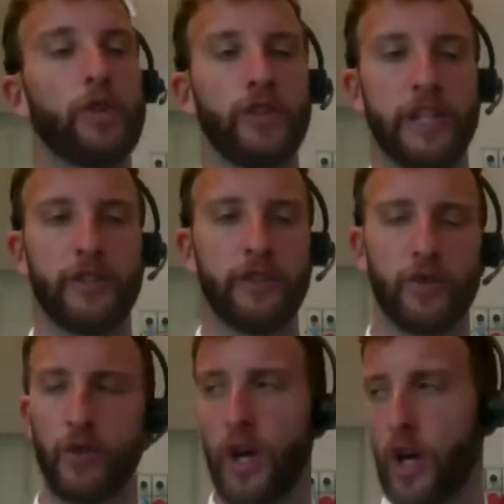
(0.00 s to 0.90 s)
what you need to
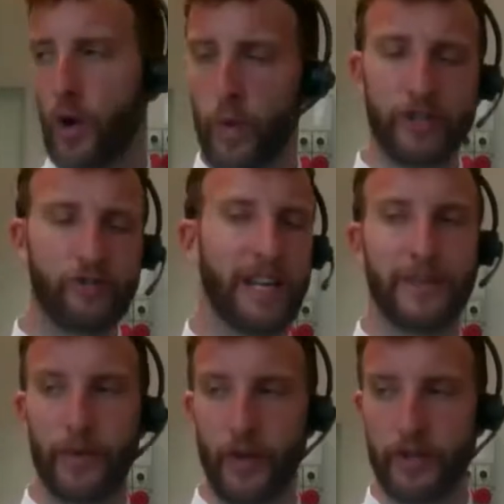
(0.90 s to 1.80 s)
do, which
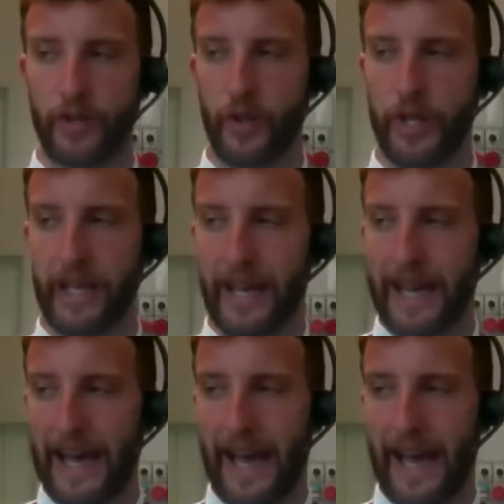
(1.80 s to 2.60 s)
recipe you are doing,